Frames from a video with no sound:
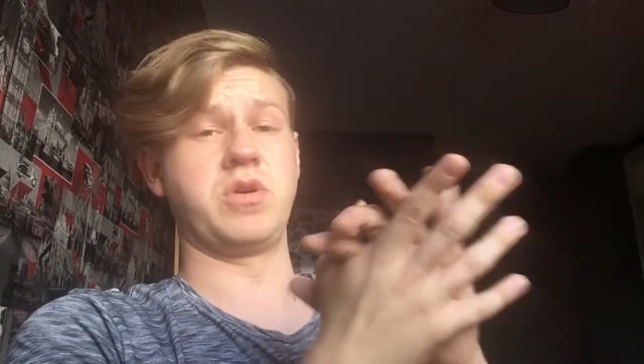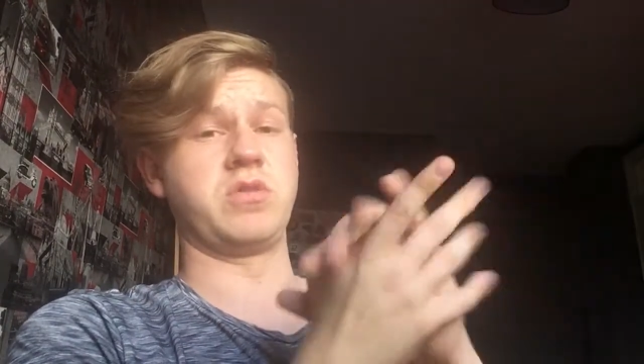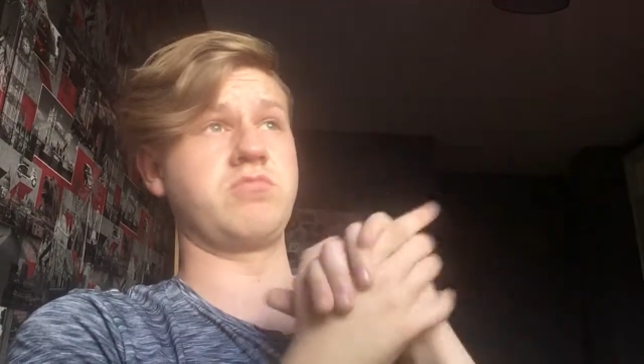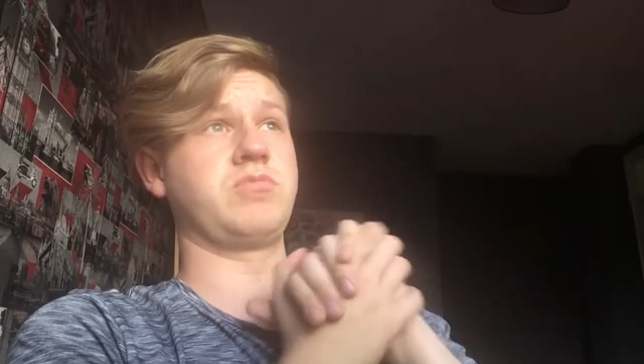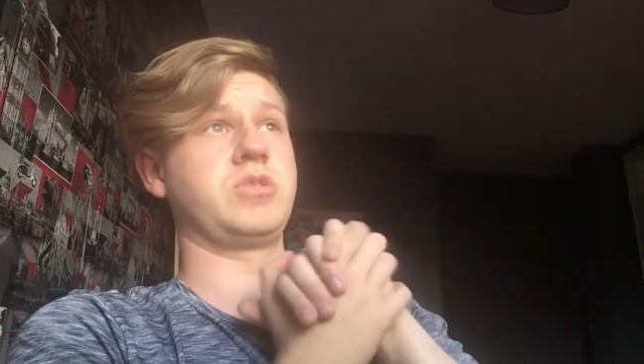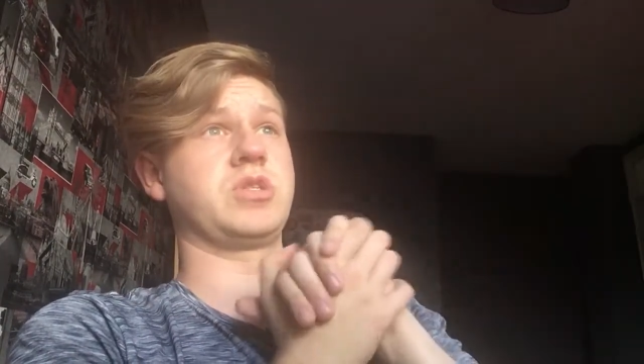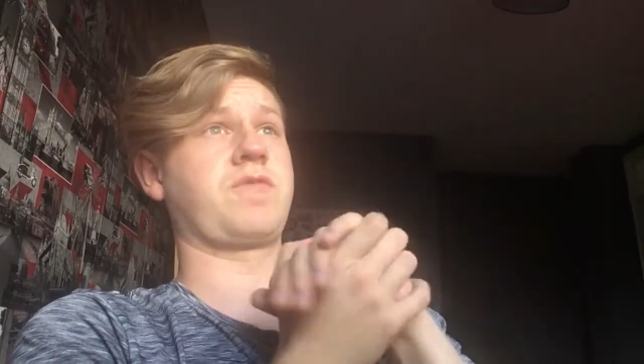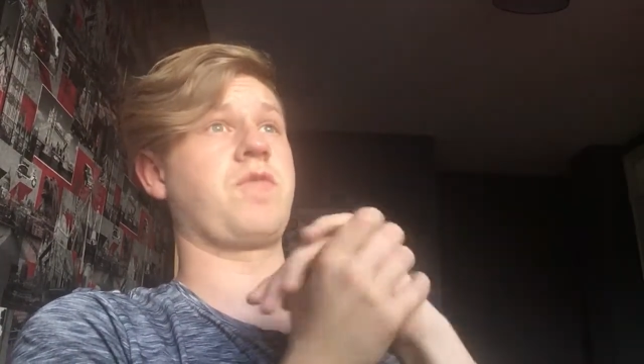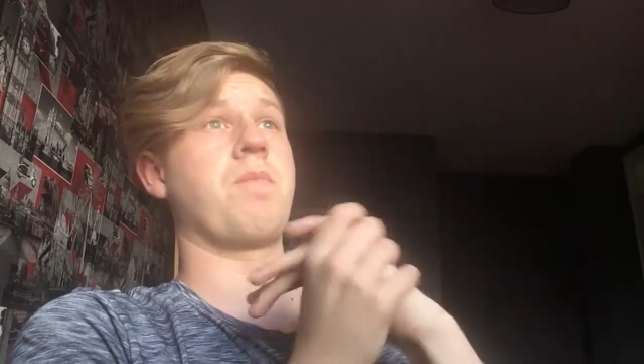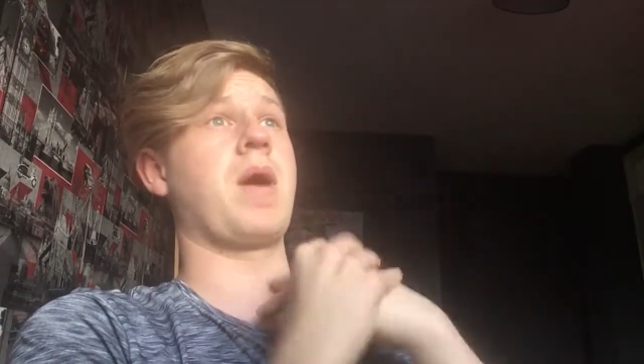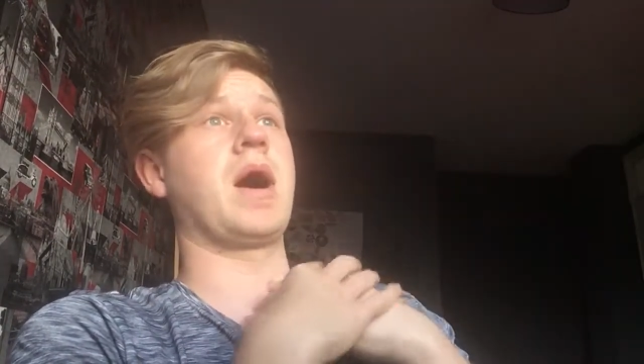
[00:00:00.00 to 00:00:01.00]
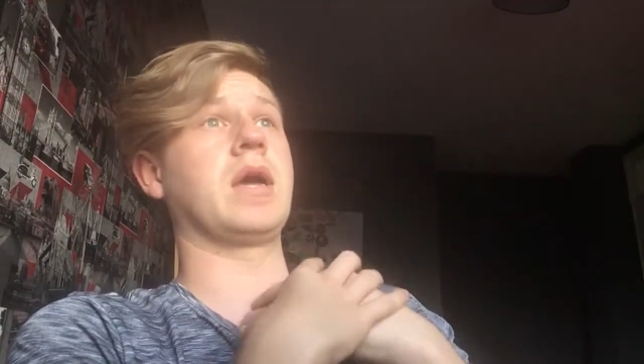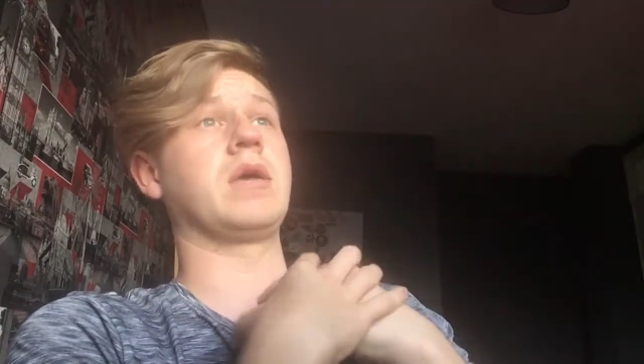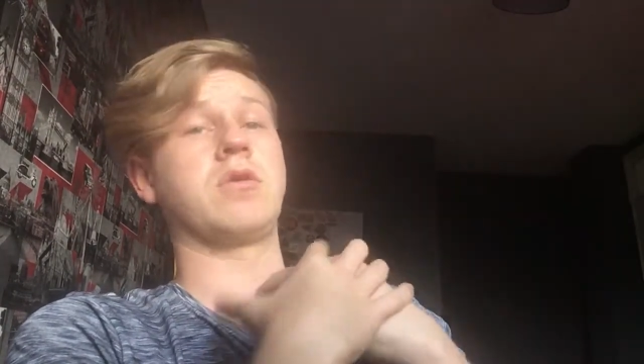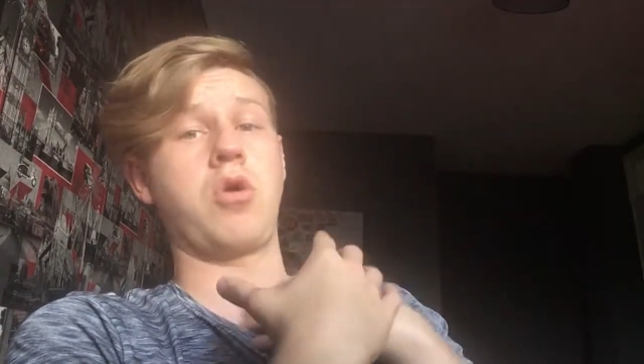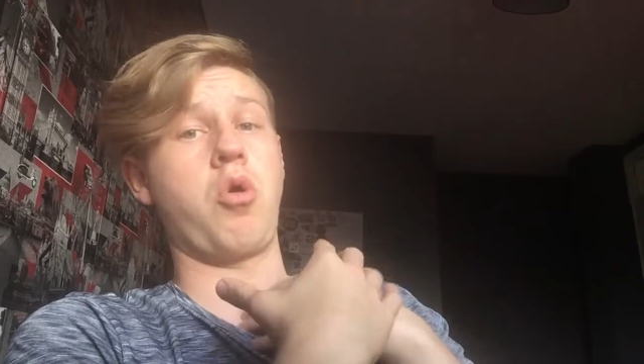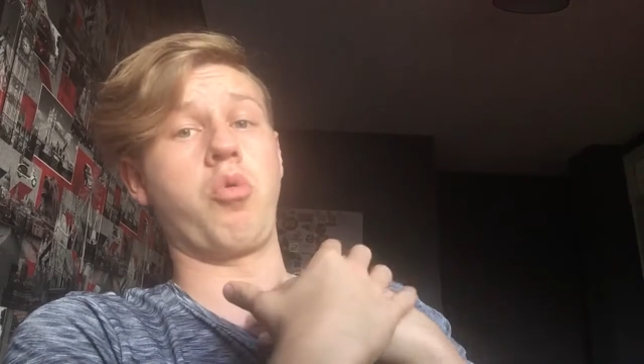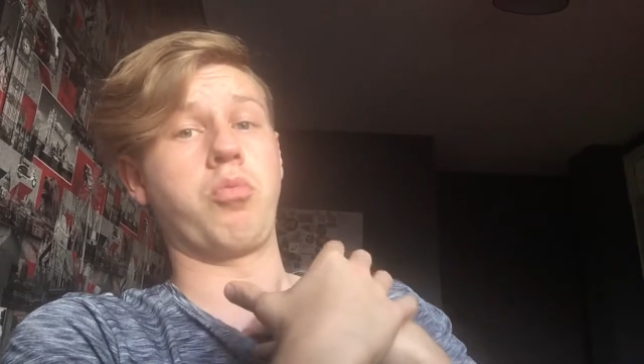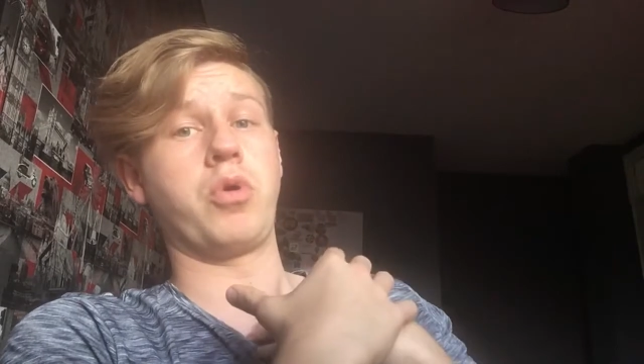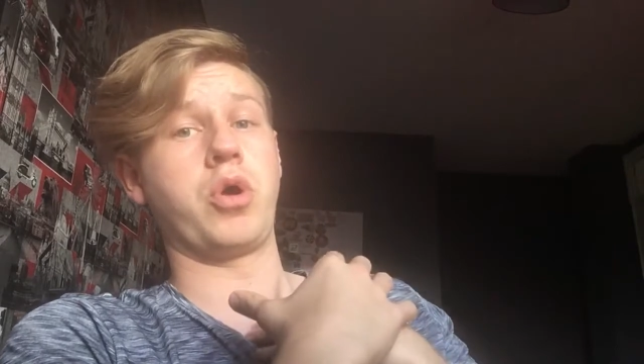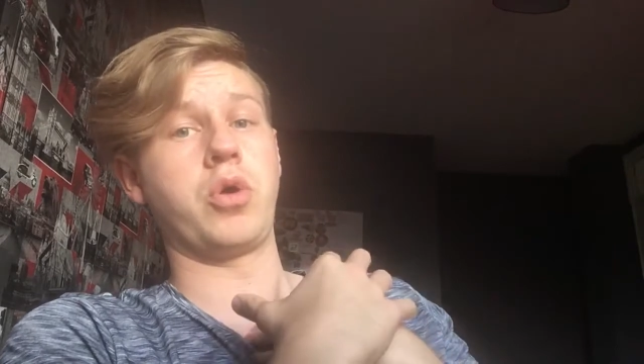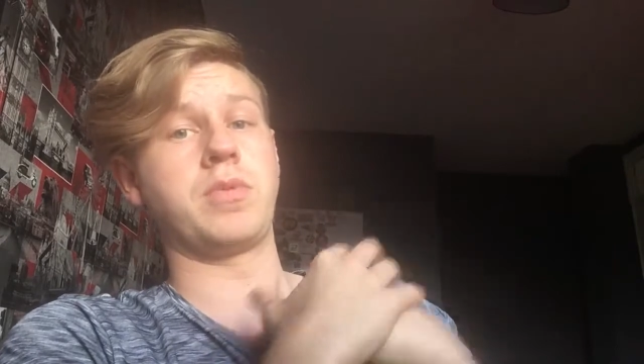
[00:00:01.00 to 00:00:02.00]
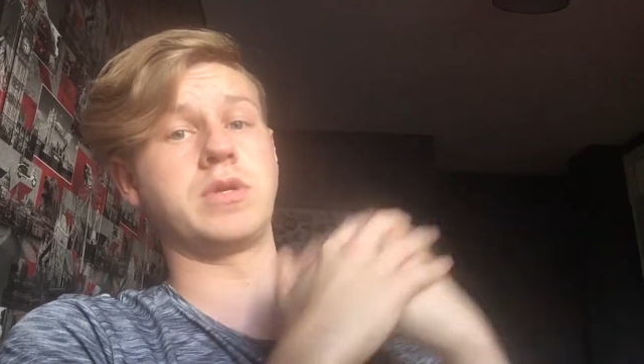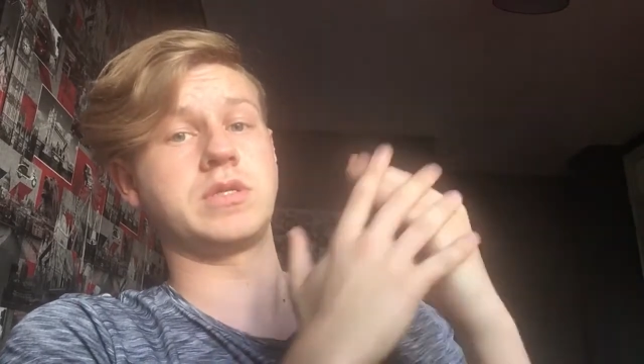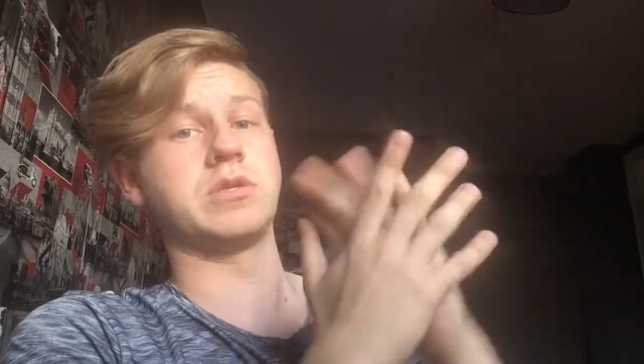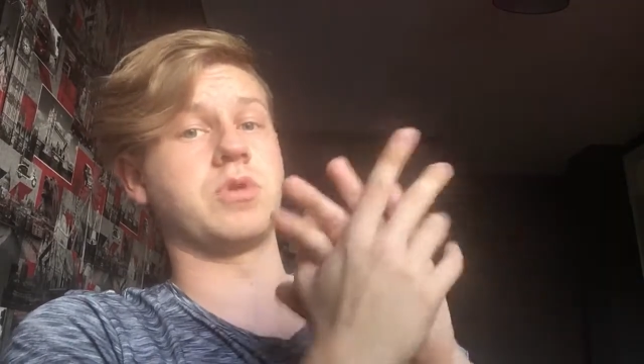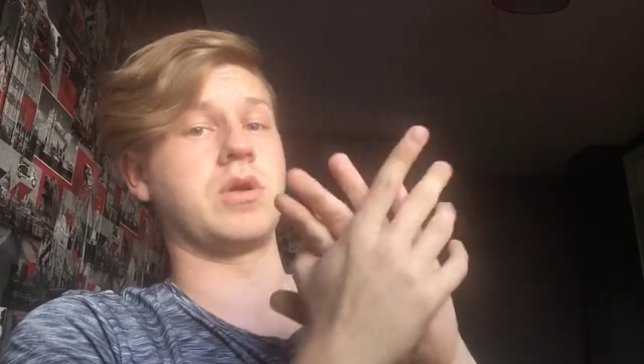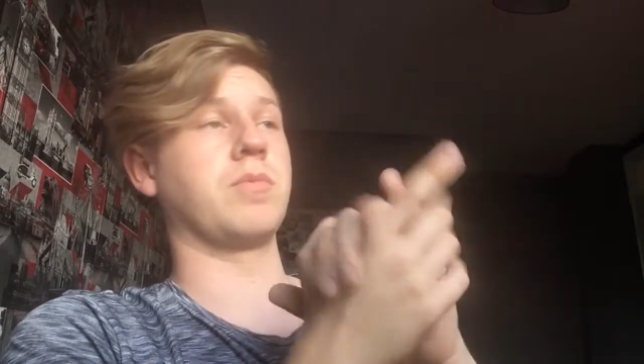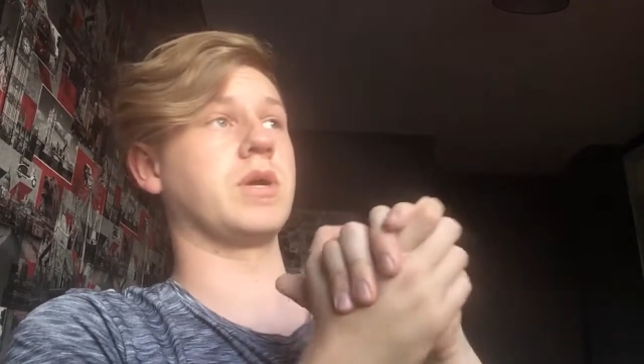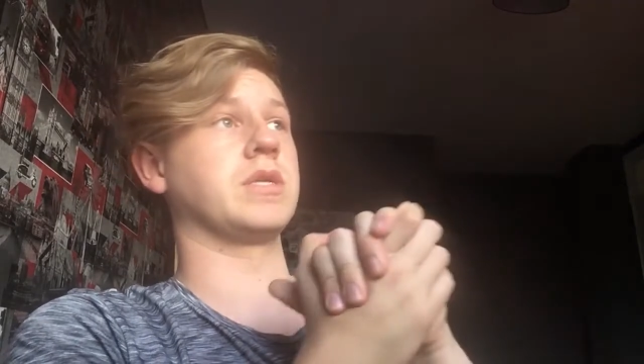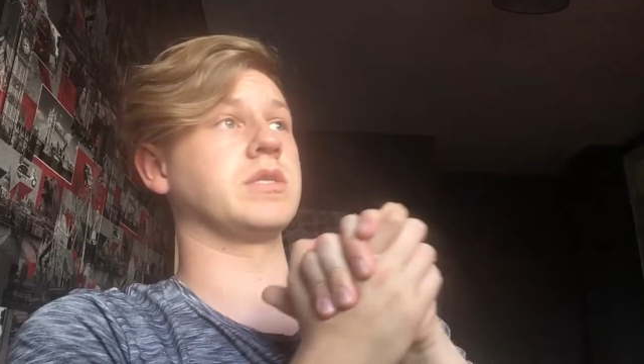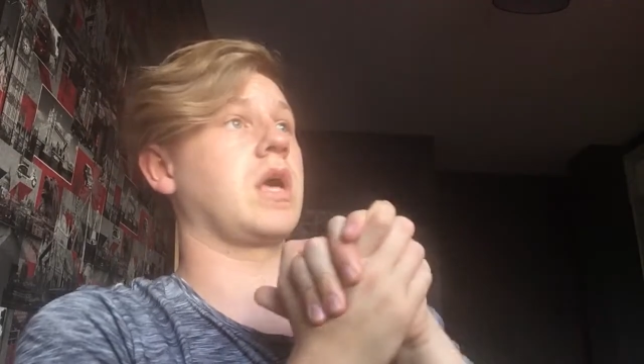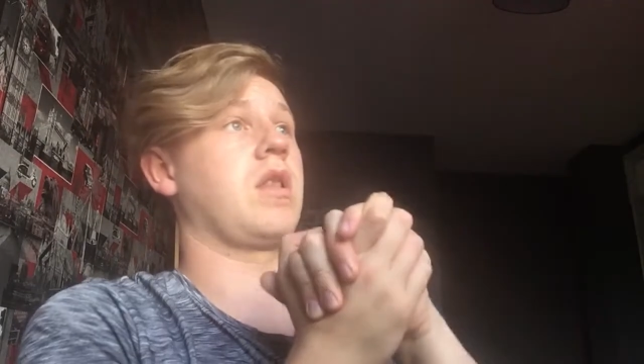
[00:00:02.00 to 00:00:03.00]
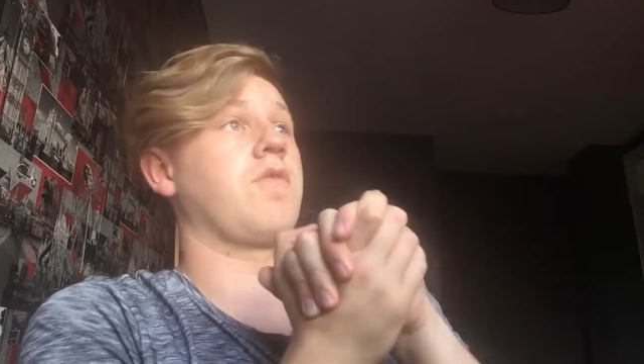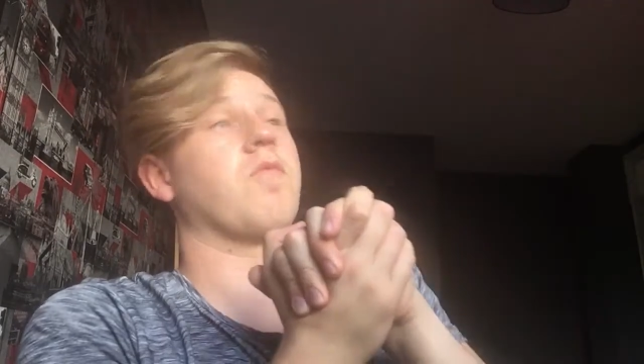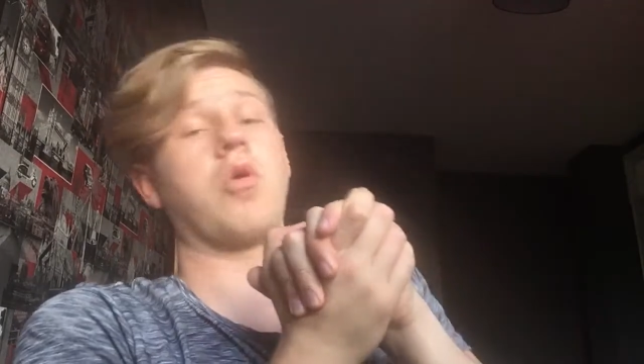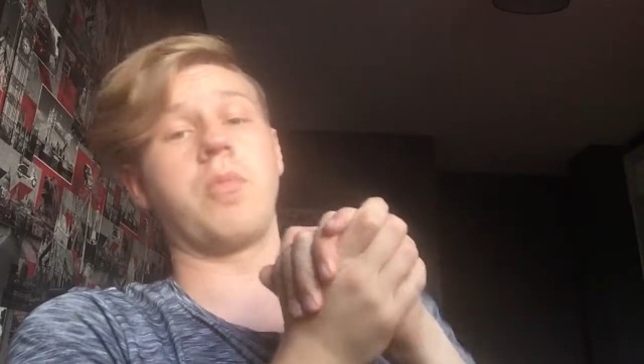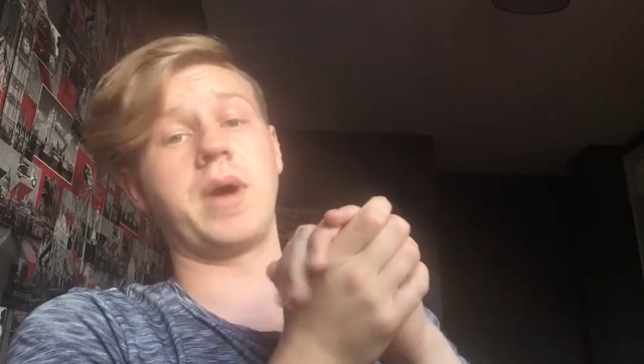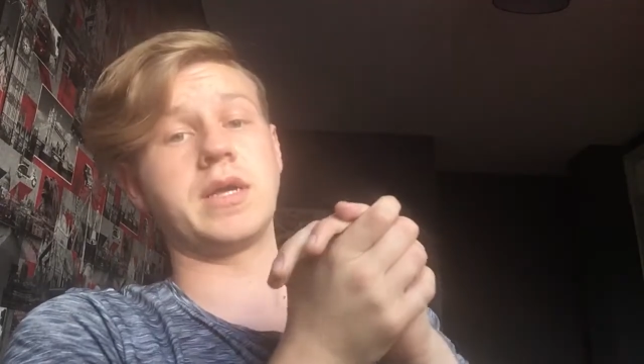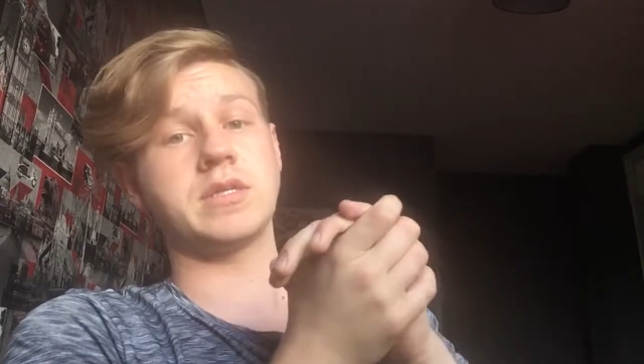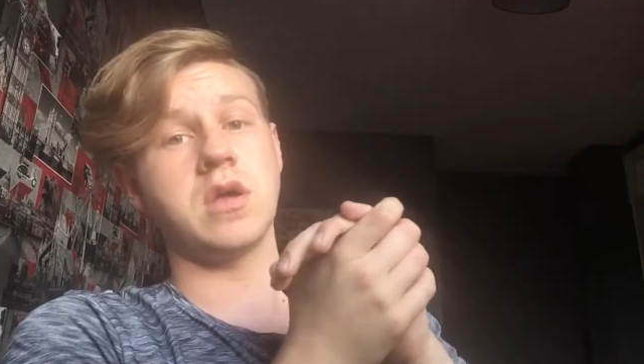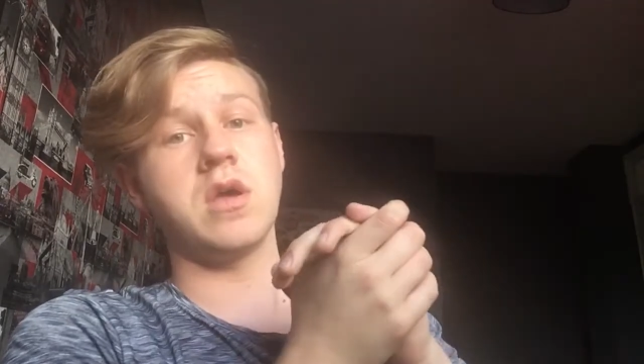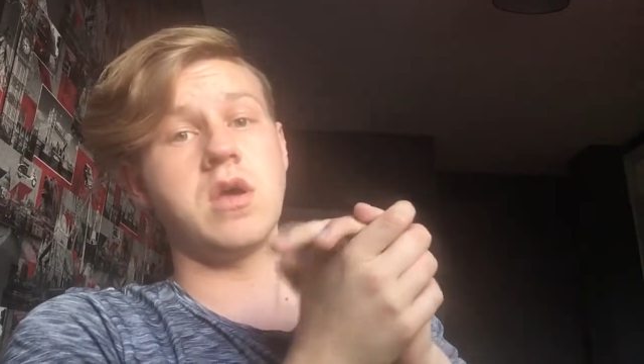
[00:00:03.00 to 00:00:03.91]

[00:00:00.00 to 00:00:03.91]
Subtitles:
but just for my own purpose as well, because I love motorbikes.